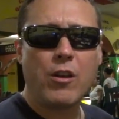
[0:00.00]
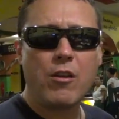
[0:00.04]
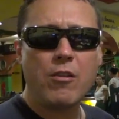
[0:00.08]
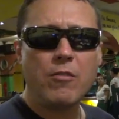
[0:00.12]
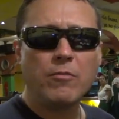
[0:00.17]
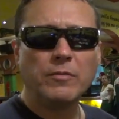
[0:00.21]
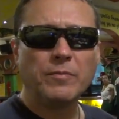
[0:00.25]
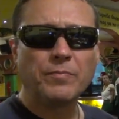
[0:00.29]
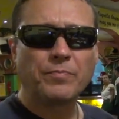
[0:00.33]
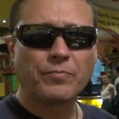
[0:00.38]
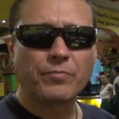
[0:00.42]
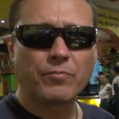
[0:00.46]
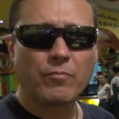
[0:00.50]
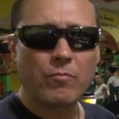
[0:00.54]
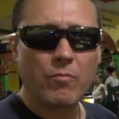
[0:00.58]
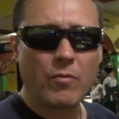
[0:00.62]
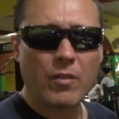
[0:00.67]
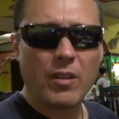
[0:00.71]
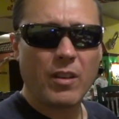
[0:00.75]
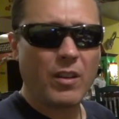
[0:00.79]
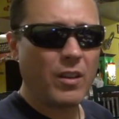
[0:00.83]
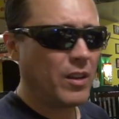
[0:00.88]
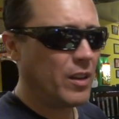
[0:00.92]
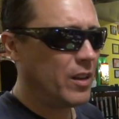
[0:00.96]

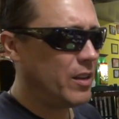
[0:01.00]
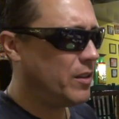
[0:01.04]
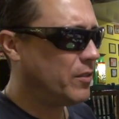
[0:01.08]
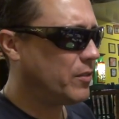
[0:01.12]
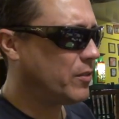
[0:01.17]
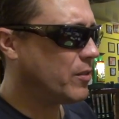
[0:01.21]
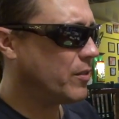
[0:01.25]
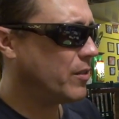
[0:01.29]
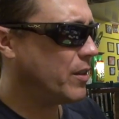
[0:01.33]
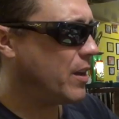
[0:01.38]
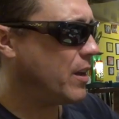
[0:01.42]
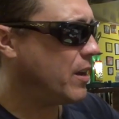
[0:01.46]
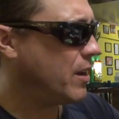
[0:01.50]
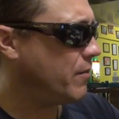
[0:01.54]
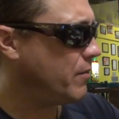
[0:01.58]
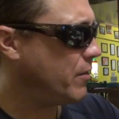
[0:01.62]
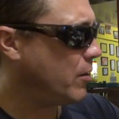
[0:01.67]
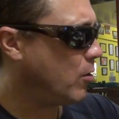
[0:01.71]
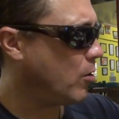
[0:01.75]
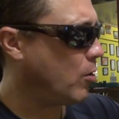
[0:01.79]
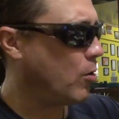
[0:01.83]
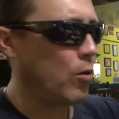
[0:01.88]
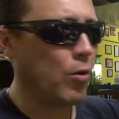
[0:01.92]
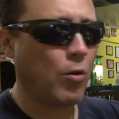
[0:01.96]
and it's gonna have
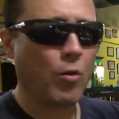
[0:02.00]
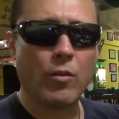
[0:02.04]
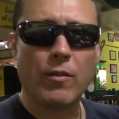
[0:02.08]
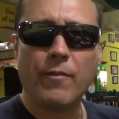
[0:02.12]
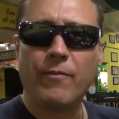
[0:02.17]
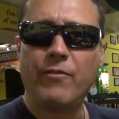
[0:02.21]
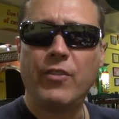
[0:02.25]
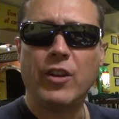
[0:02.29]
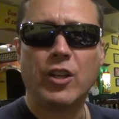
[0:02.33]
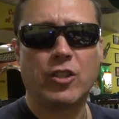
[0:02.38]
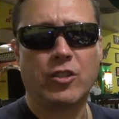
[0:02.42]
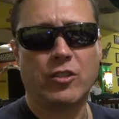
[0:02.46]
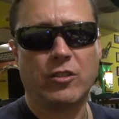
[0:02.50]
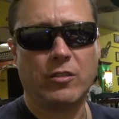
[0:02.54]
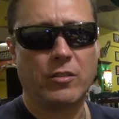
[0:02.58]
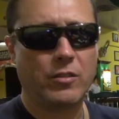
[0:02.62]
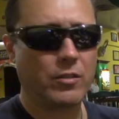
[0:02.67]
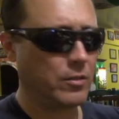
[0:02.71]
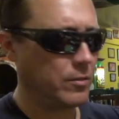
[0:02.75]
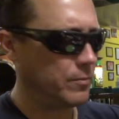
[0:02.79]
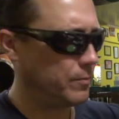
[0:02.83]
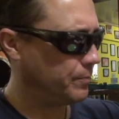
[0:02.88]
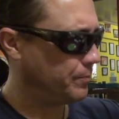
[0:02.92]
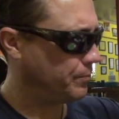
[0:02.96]
all the
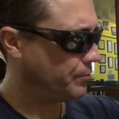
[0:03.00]
fixings.